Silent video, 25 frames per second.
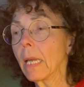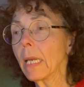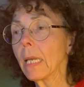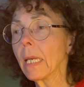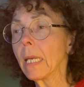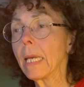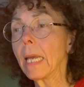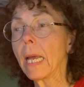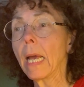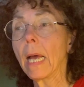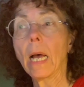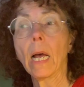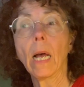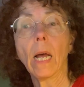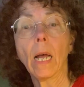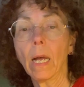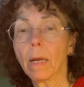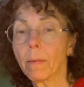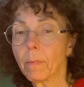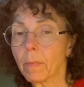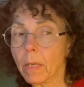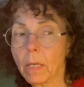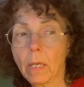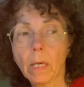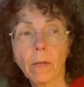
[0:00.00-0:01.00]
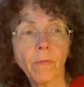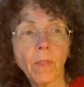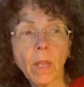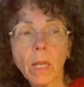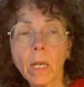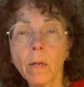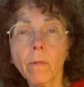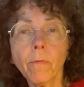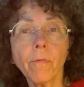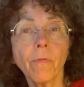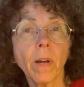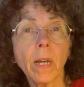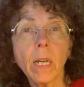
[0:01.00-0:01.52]
Yeah, I mean, if they
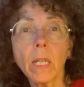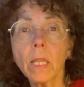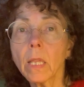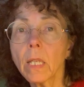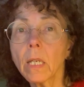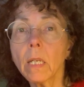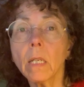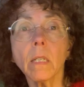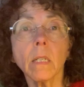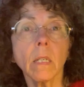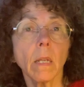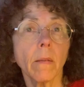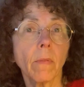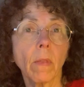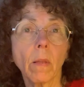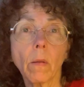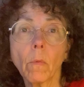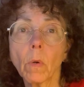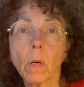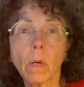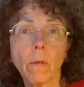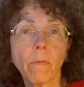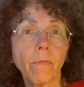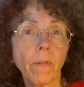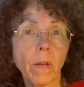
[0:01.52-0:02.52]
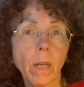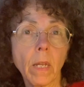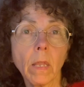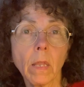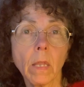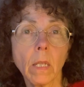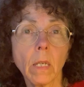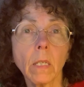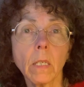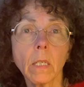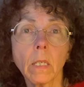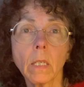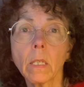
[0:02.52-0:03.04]
can fight this, if they want to fight
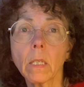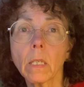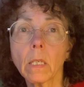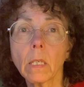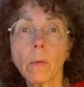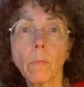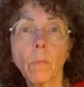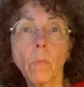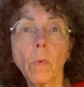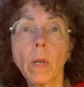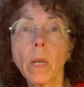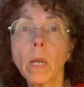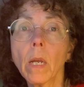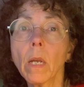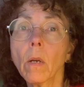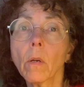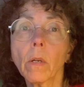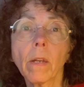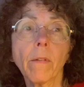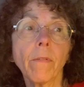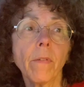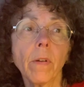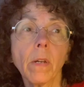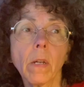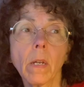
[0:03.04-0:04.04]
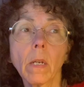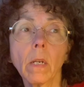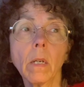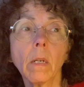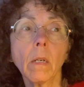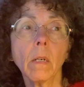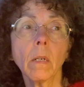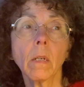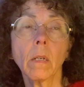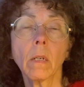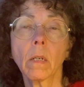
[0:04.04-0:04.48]
this in some way, okay, fine.